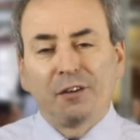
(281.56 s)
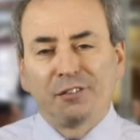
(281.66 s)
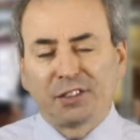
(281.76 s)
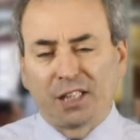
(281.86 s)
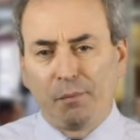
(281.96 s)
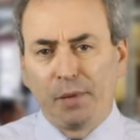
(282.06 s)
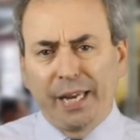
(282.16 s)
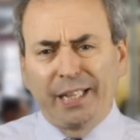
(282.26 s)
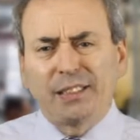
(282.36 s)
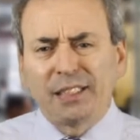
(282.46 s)
For some,
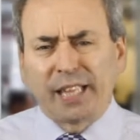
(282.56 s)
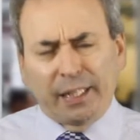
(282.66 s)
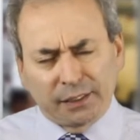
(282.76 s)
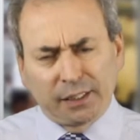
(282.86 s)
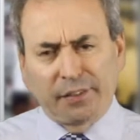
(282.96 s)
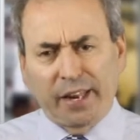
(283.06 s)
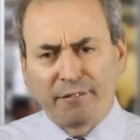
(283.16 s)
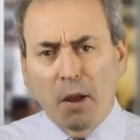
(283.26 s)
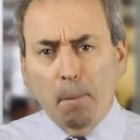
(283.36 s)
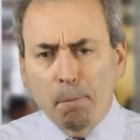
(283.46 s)
it's a sense that they
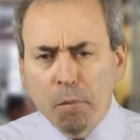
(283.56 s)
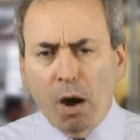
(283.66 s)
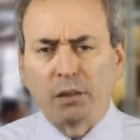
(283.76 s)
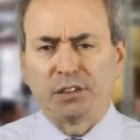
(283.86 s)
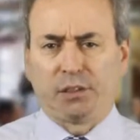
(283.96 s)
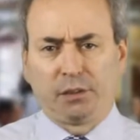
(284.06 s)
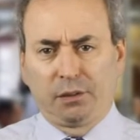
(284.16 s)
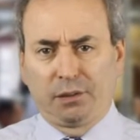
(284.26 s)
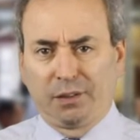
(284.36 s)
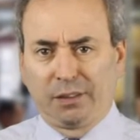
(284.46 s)
have mastered
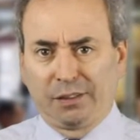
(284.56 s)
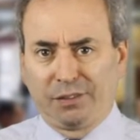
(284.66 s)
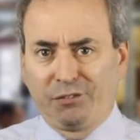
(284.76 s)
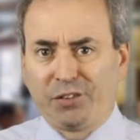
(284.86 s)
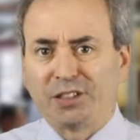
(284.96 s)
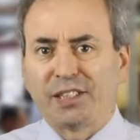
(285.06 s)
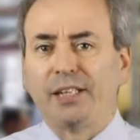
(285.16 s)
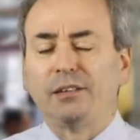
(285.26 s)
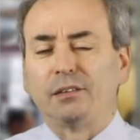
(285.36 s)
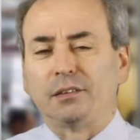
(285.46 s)
the
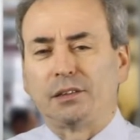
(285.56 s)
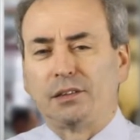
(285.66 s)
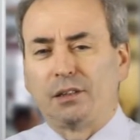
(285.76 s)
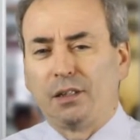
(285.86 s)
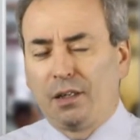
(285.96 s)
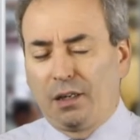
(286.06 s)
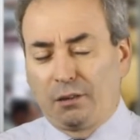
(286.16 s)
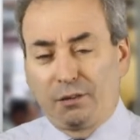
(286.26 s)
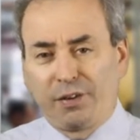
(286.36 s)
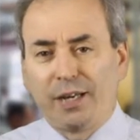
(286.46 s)
skills that
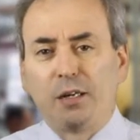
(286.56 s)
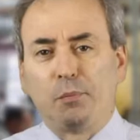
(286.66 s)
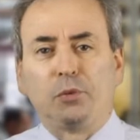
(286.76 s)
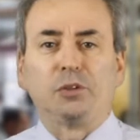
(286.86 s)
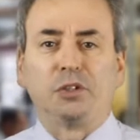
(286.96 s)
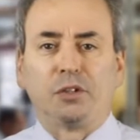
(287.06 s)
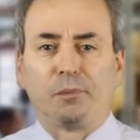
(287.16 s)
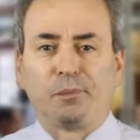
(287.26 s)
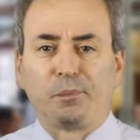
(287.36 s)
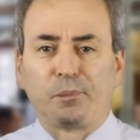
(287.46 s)
are available to
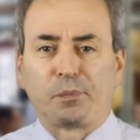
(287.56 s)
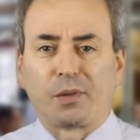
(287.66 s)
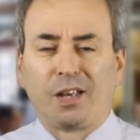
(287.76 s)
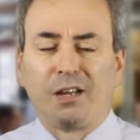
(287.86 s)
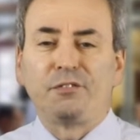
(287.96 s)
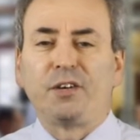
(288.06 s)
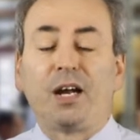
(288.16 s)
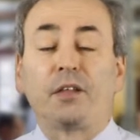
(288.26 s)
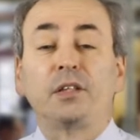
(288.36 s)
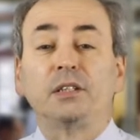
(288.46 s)
them. And for
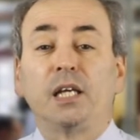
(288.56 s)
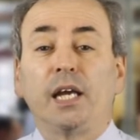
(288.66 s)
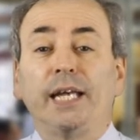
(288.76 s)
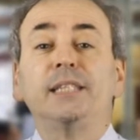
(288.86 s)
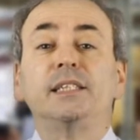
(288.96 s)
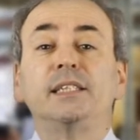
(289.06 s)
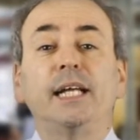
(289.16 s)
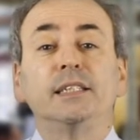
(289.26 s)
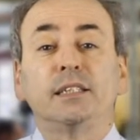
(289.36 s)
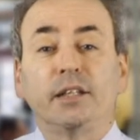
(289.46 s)
others, it's a
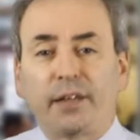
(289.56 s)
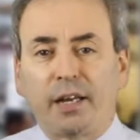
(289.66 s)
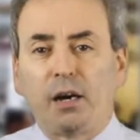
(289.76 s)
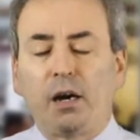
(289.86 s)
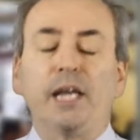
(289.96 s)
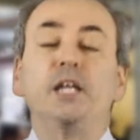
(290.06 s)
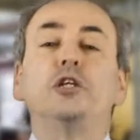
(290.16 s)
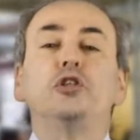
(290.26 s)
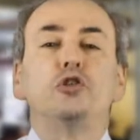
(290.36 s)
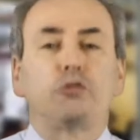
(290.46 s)
sense that they are in
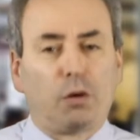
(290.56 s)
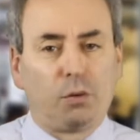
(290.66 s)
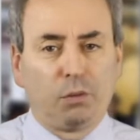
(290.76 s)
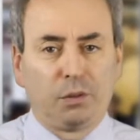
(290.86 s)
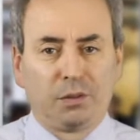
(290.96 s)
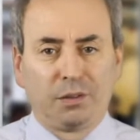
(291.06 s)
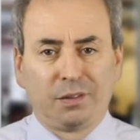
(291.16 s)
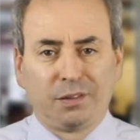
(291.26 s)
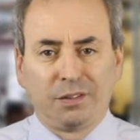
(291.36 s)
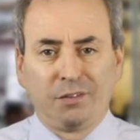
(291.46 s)
control
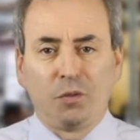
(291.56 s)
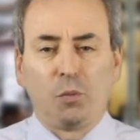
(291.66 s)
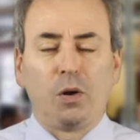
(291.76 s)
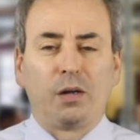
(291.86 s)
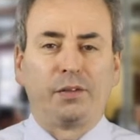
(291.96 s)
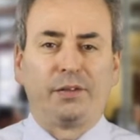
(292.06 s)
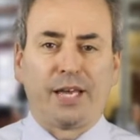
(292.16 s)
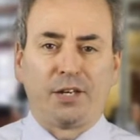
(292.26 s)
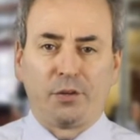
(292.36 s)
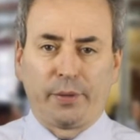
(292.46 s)
of the work that
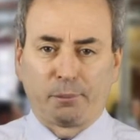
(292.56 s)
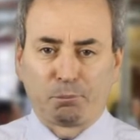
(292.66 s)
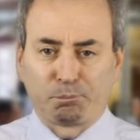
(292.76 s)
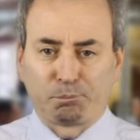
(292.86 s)
they're doing.